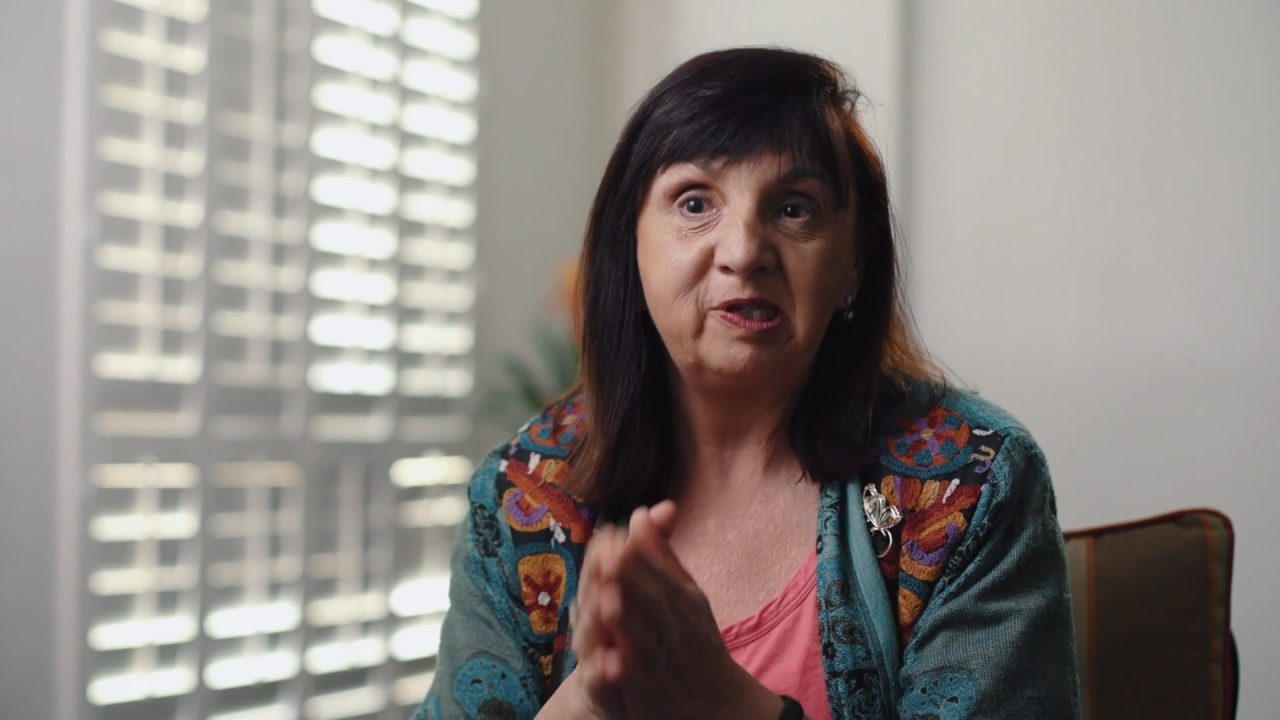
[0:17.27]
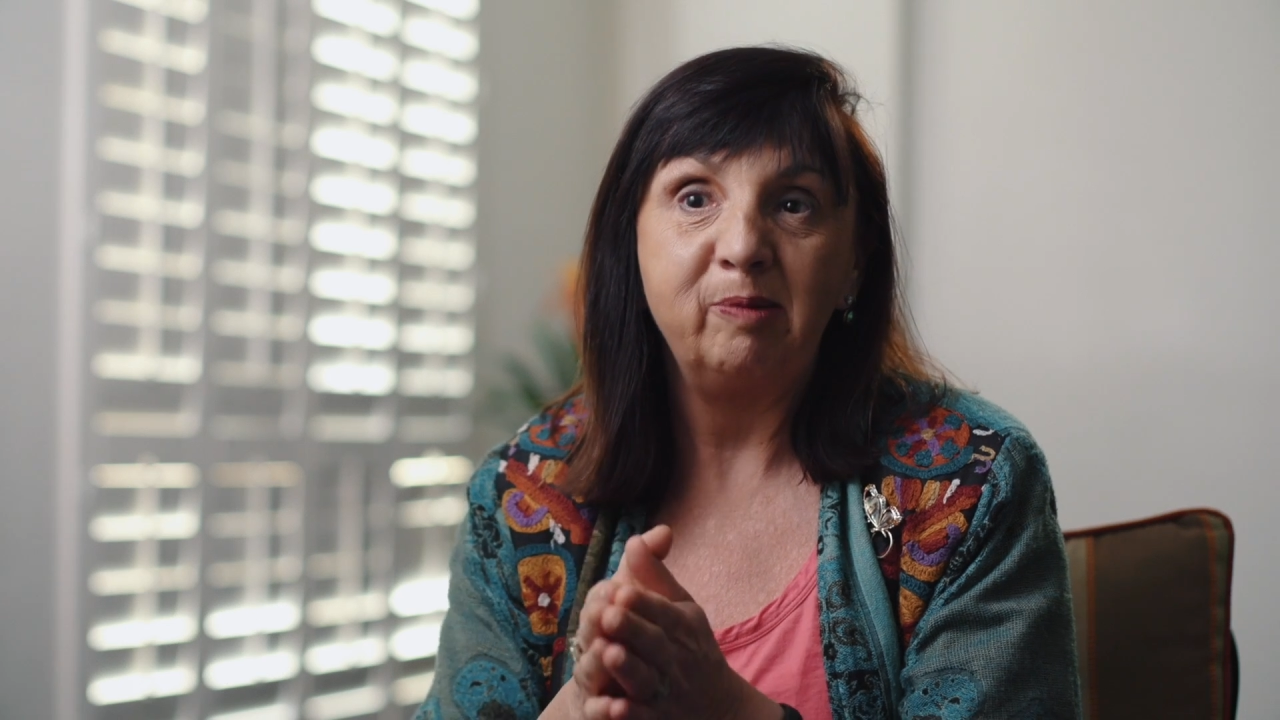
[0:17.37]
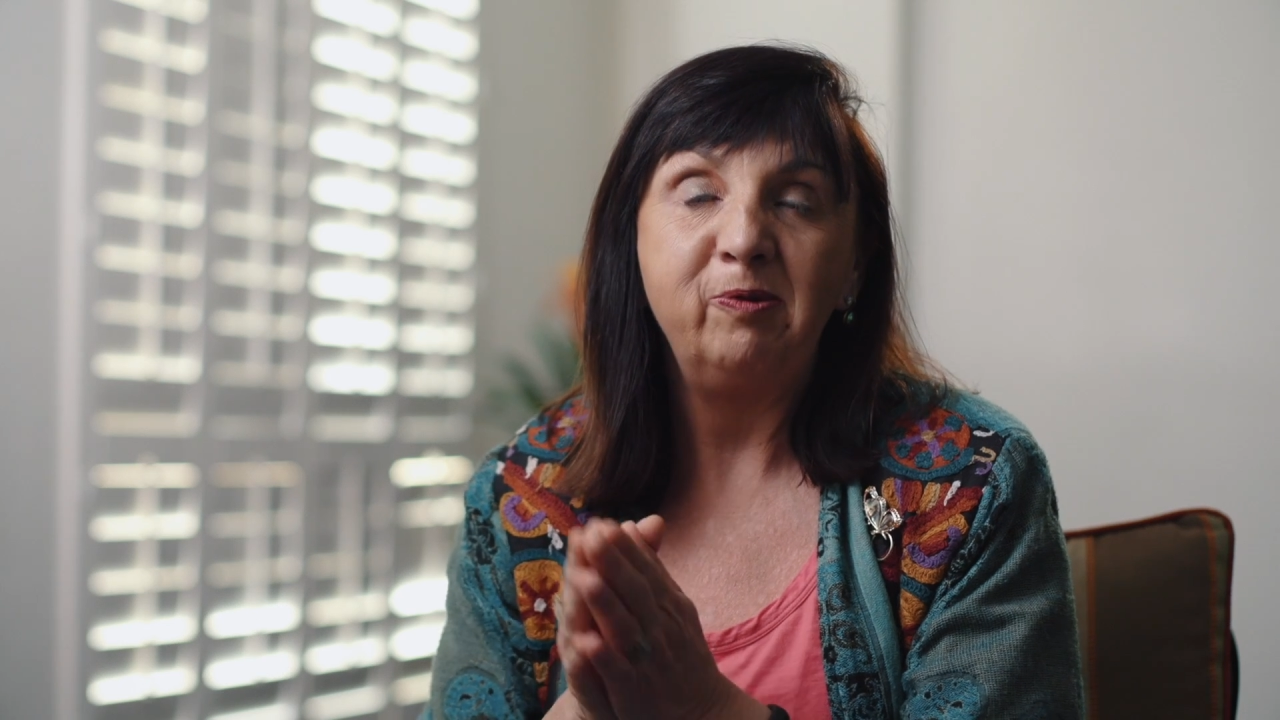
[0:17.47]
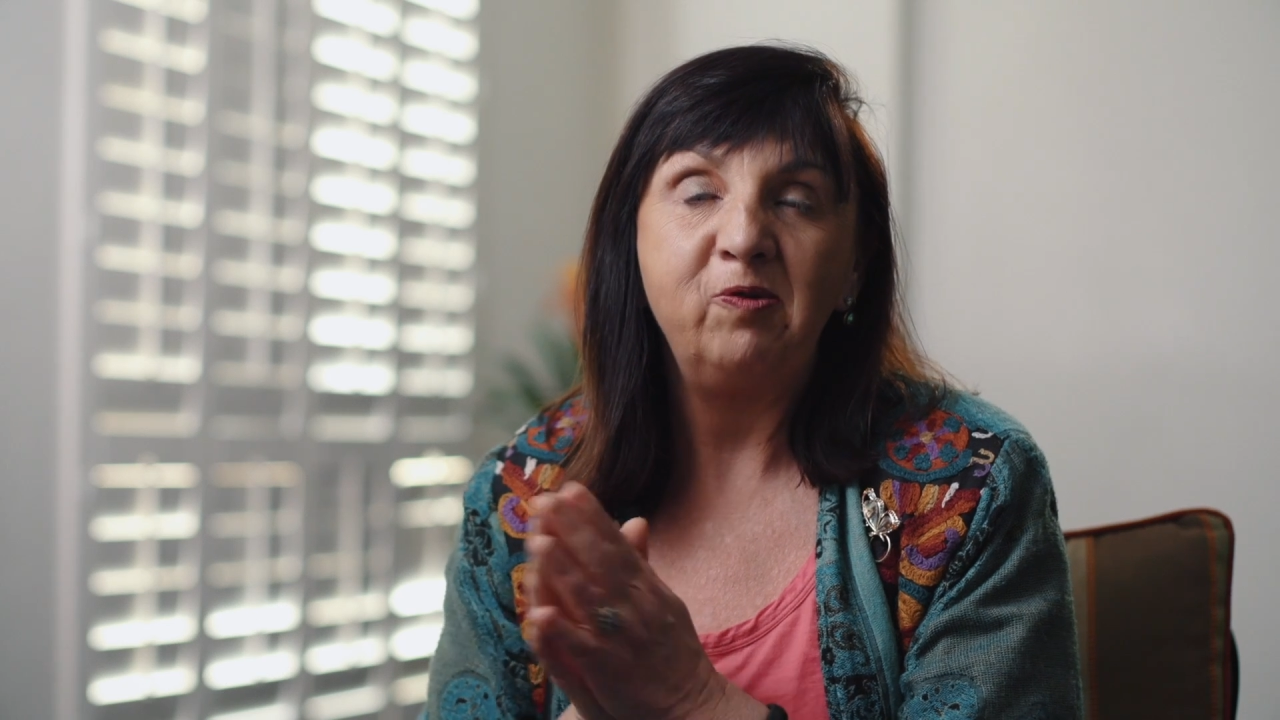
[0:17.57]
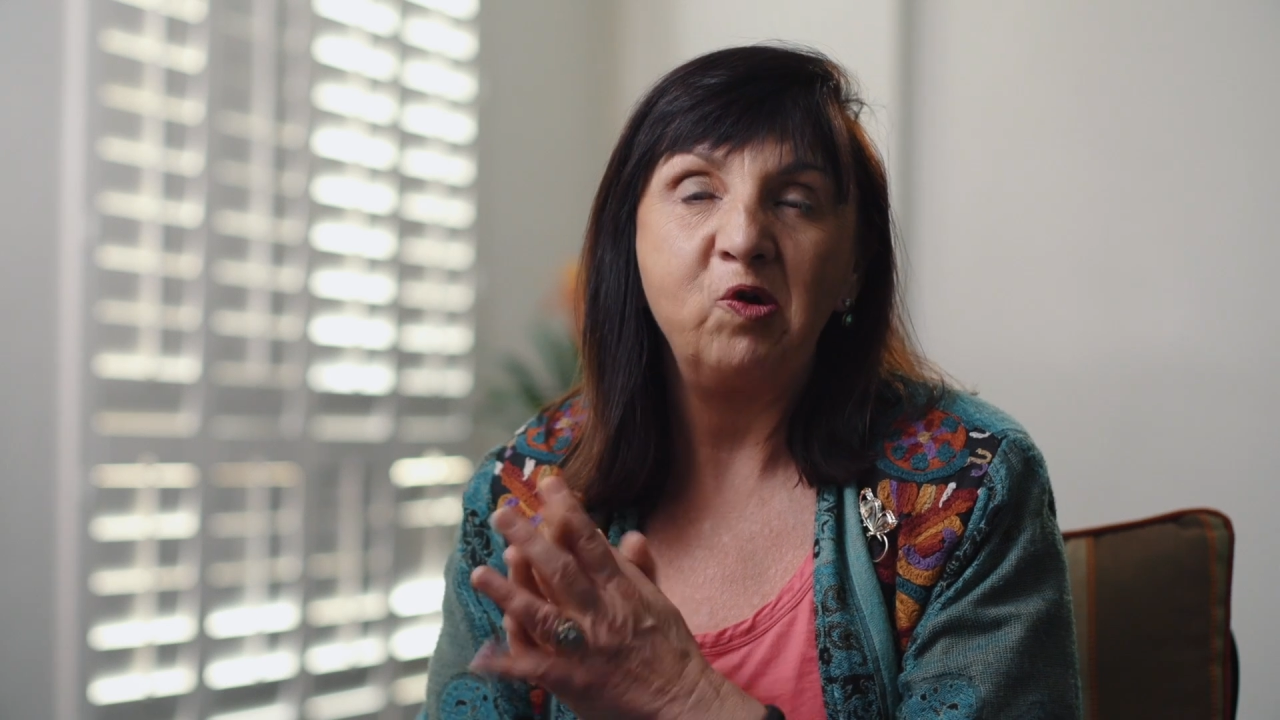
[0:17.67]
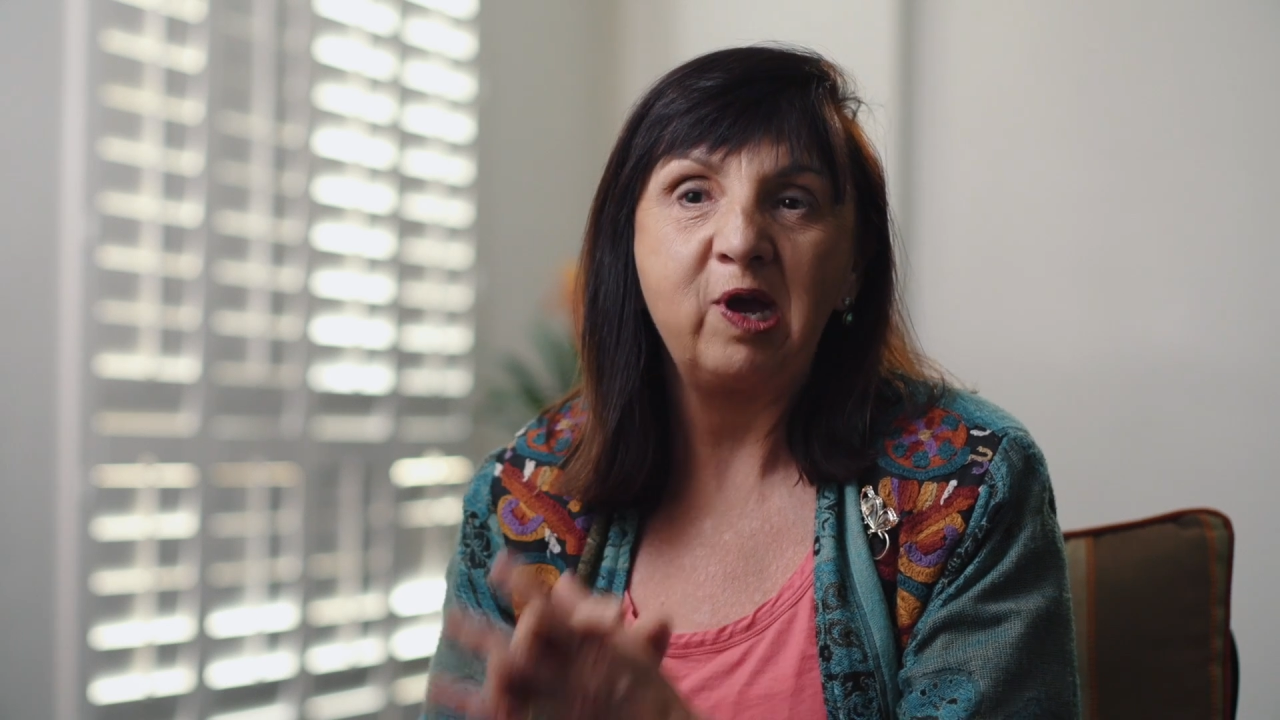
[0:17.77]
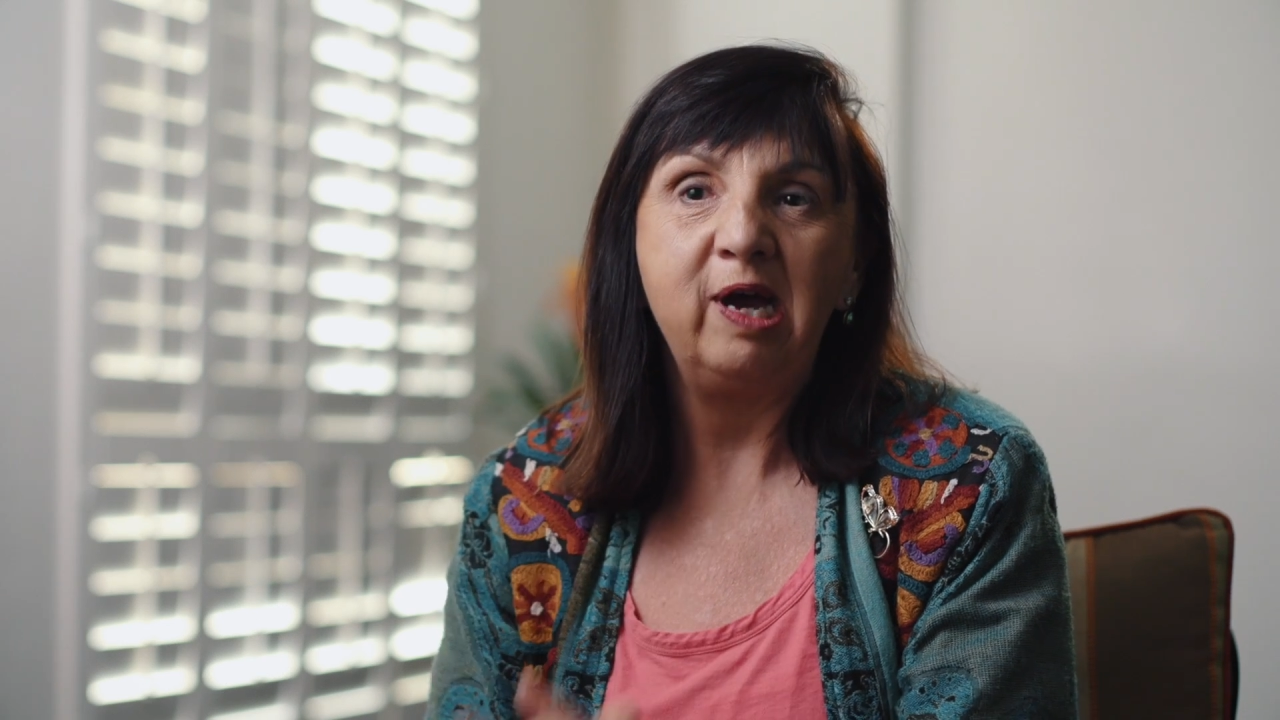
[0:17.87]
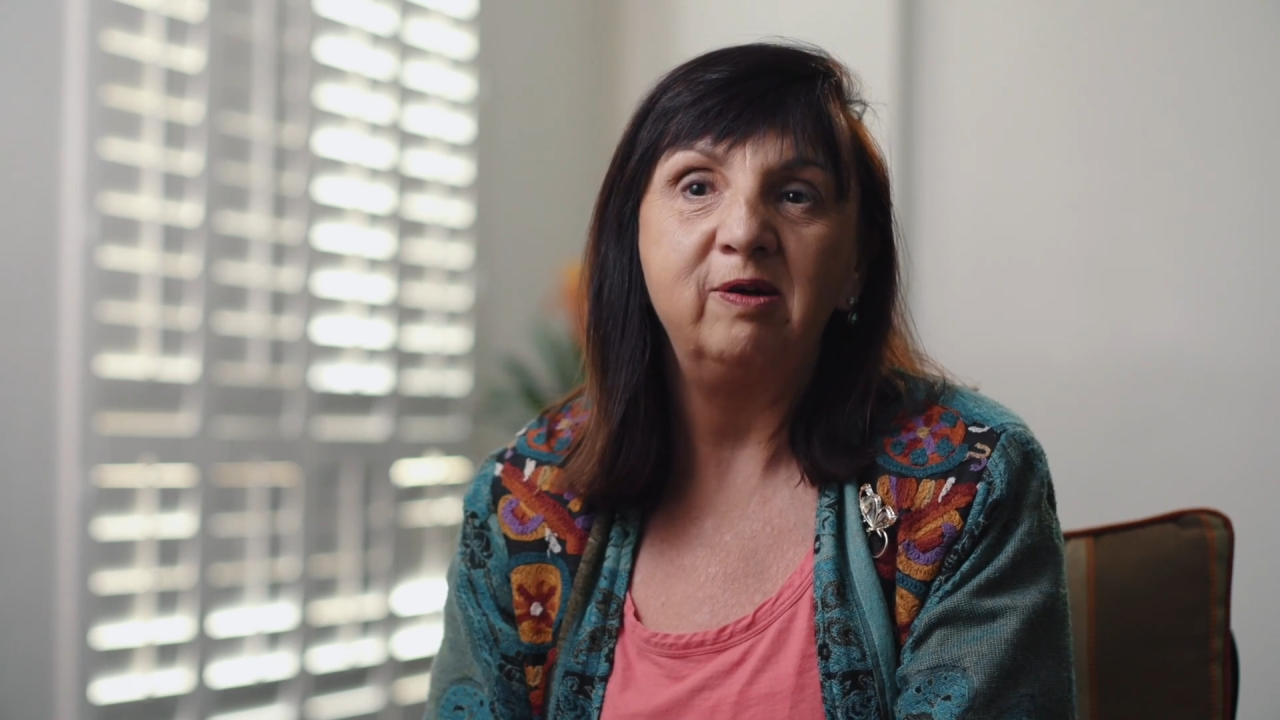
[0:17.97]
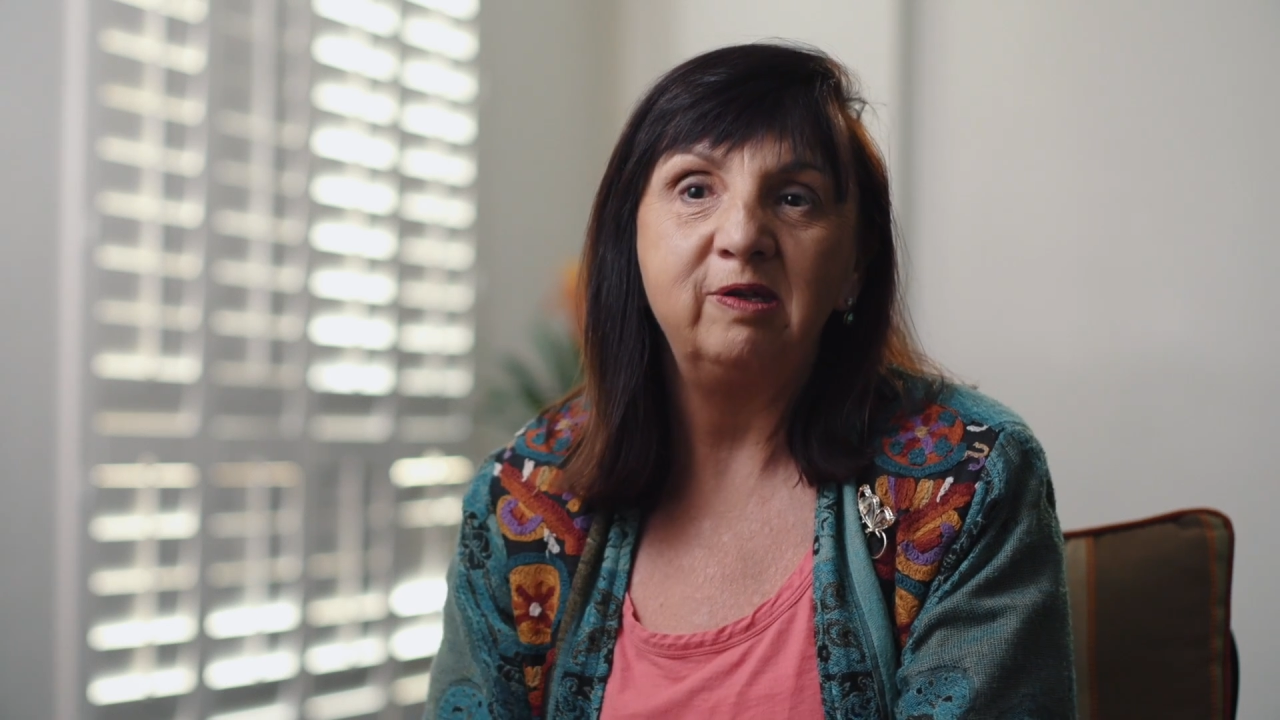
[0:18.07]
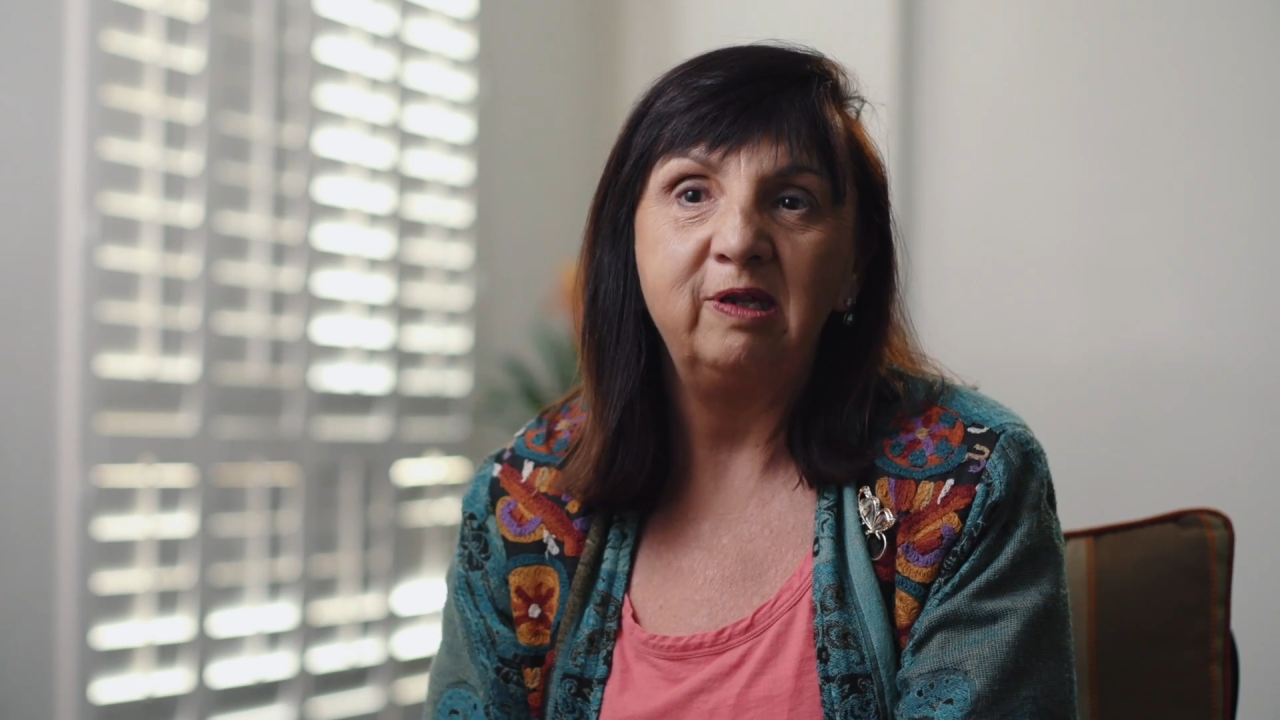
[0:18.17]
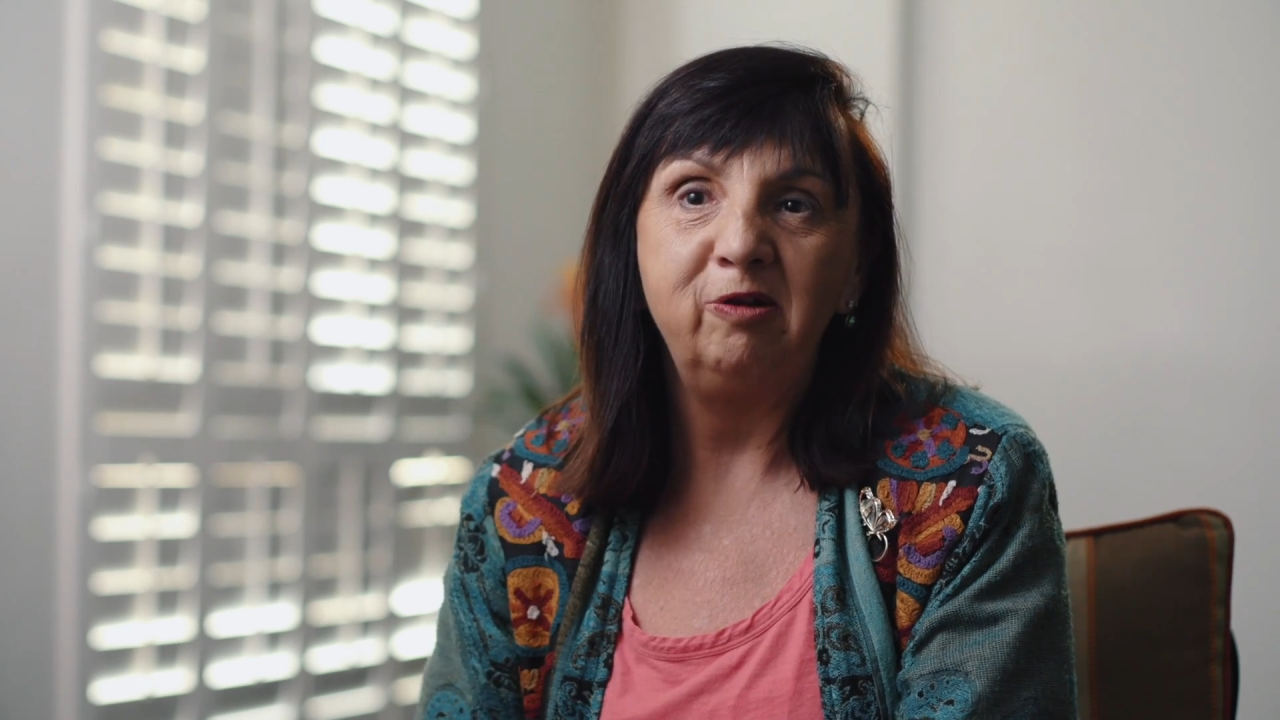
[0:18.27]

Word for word: some of your account